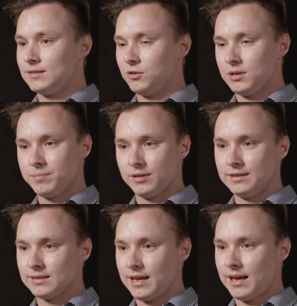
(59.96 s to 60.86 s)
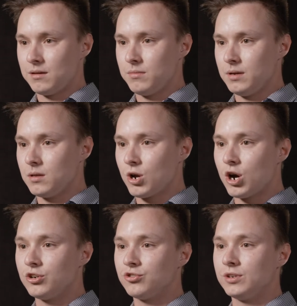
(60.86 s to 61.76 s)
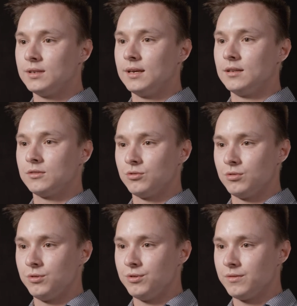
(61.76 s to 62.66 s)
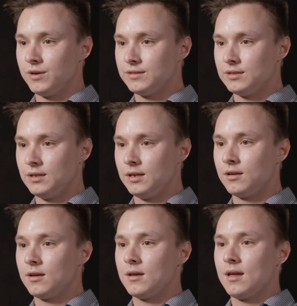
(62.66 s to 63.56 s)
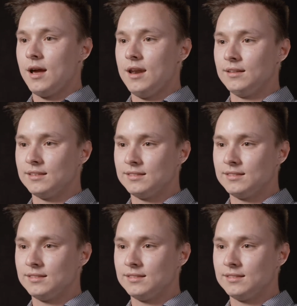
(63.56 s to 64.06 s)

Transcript: the only police academy in the country that is through a university, and it's a